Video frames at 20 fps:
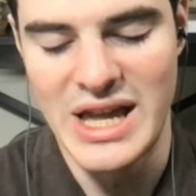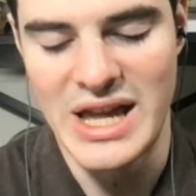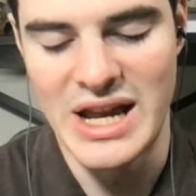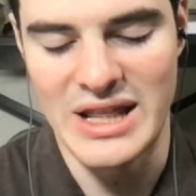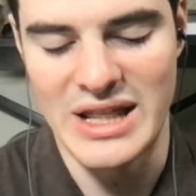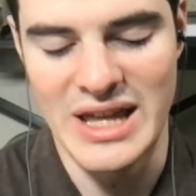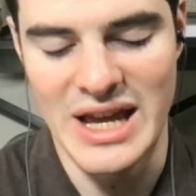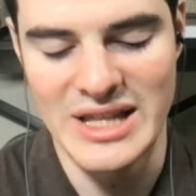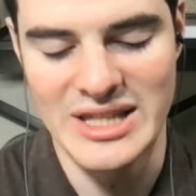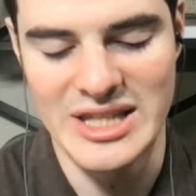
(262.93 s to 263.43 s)
And
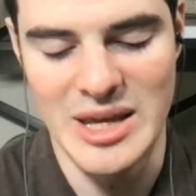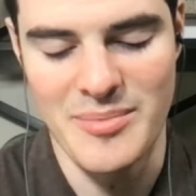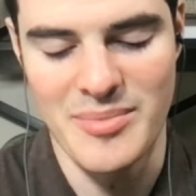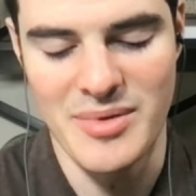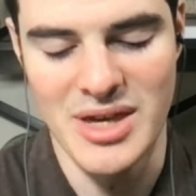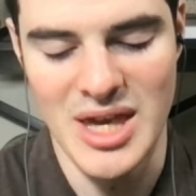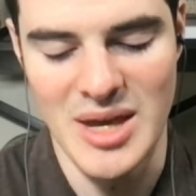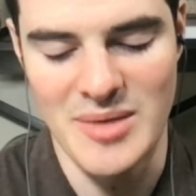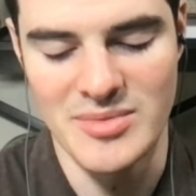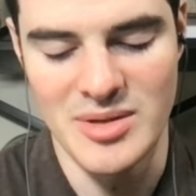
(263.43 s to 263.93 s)
in that type
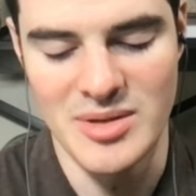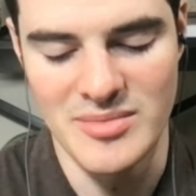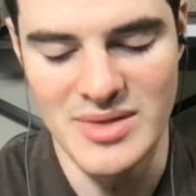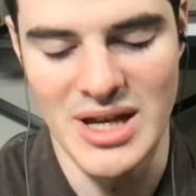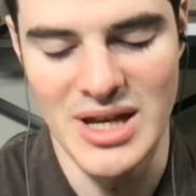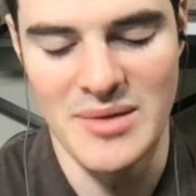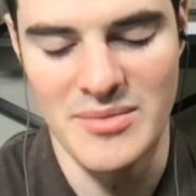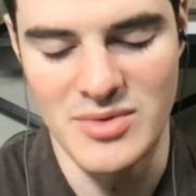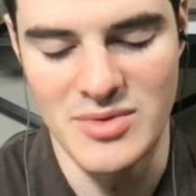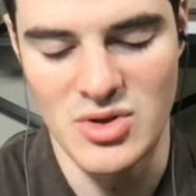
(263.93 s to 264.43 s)
of game,
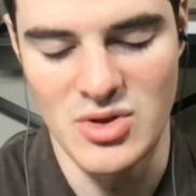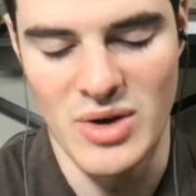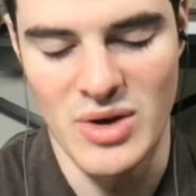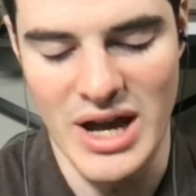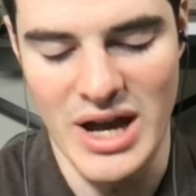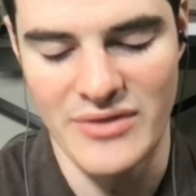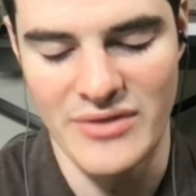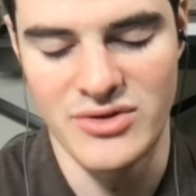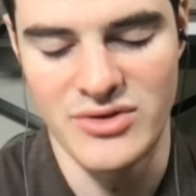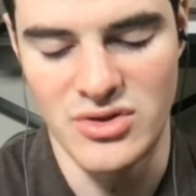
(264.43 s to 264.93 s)
sometimes you
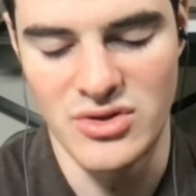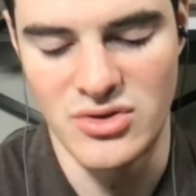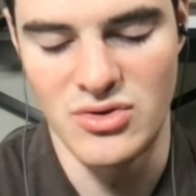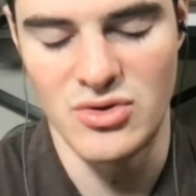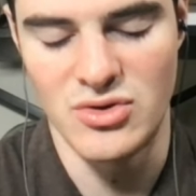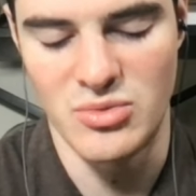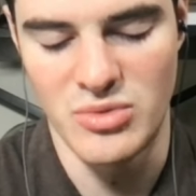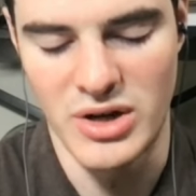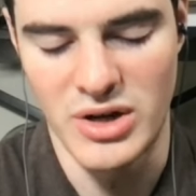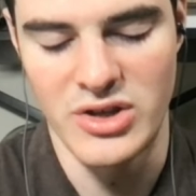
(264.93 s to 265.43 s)
have to
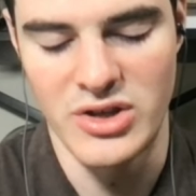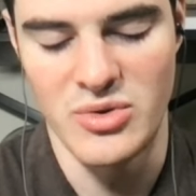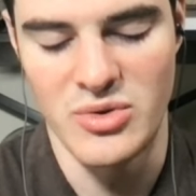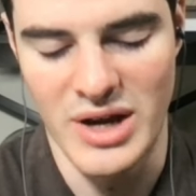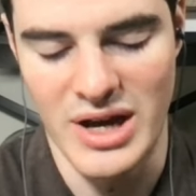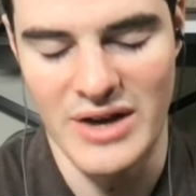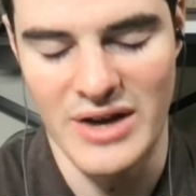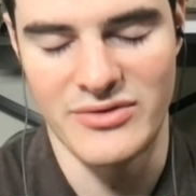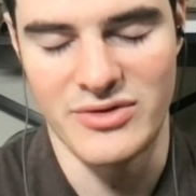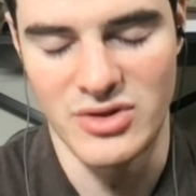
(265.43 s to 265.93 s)
do what you
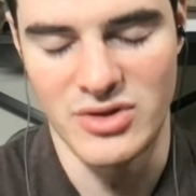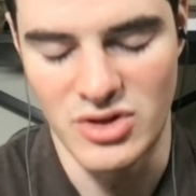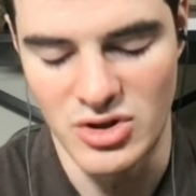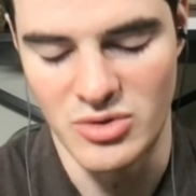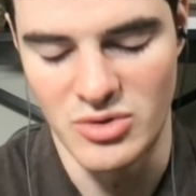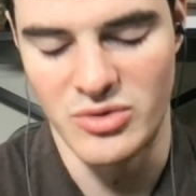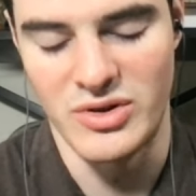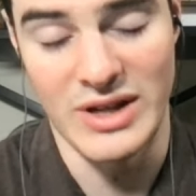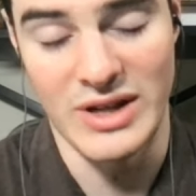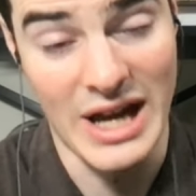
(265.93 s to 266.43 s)
have to
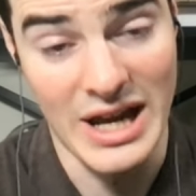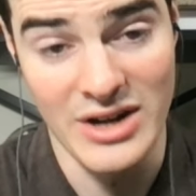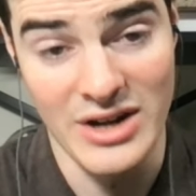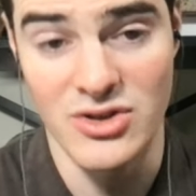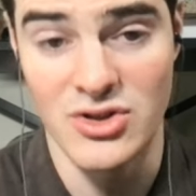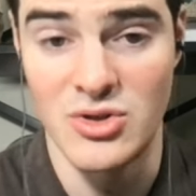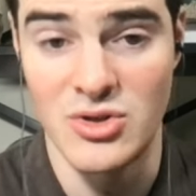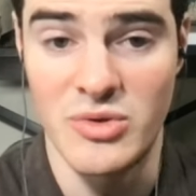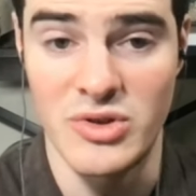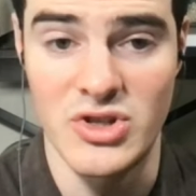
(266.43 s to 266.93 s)
do. You got to
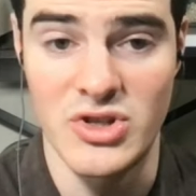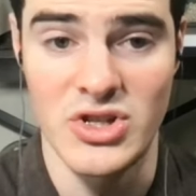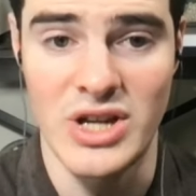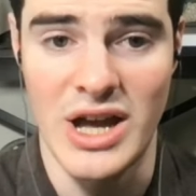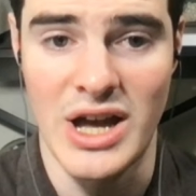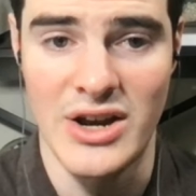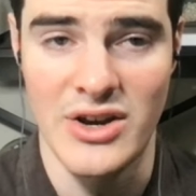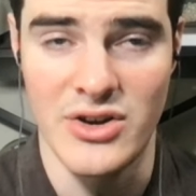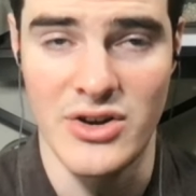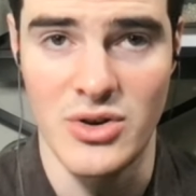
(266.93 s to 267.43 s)
do what you
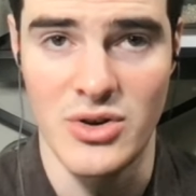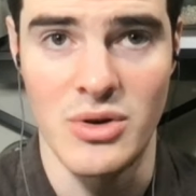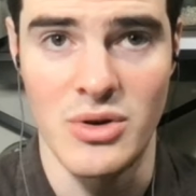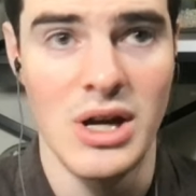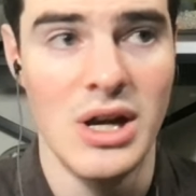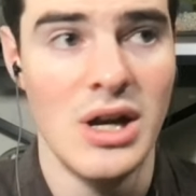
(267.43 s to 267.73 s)
got to do.